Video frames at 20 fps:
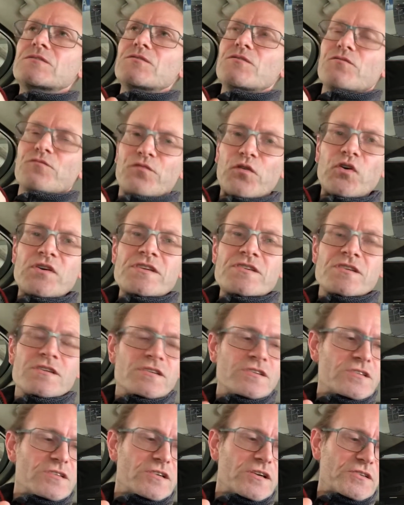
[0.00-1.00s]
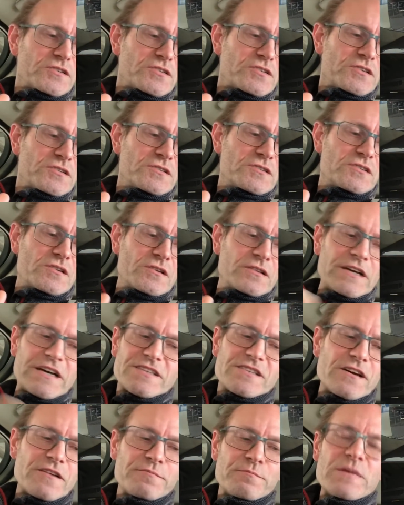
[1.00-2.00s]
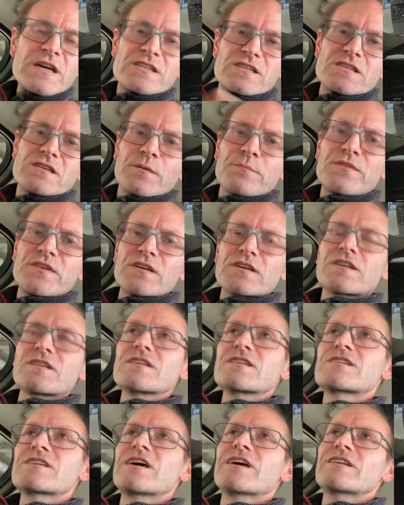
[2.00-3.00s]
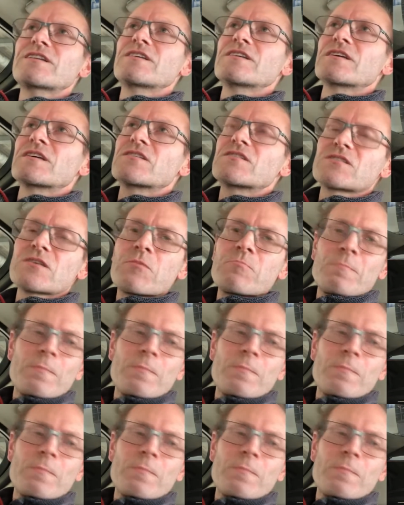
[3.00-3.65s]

voice instructions, unless I've missed something in the settings,